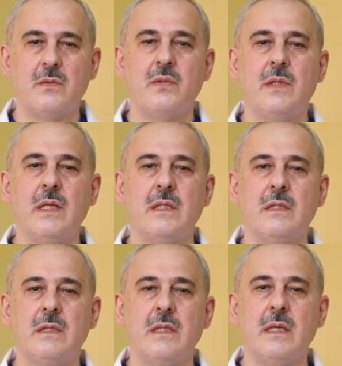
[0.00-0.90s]
treat
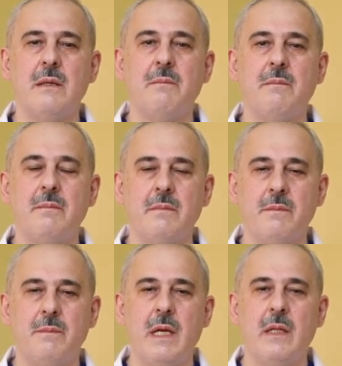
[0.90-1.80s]
the
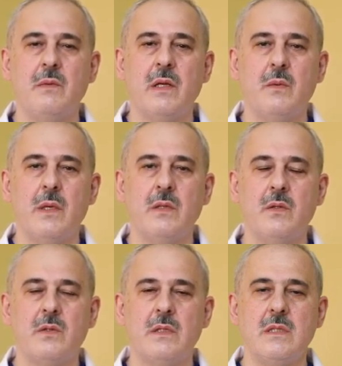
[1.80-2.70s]
pelvic
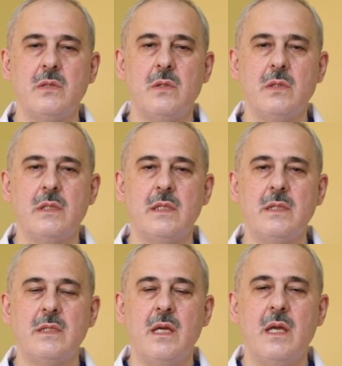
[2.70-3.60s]
venous
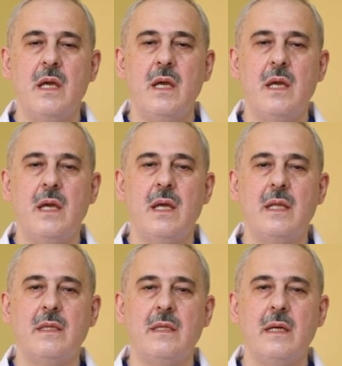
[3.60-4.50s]
disorders,
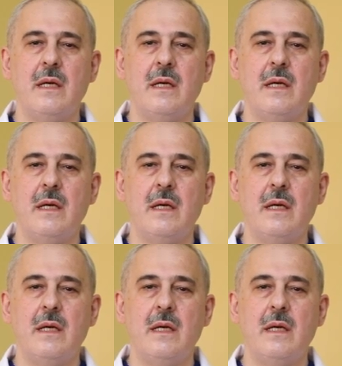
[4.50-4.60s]
and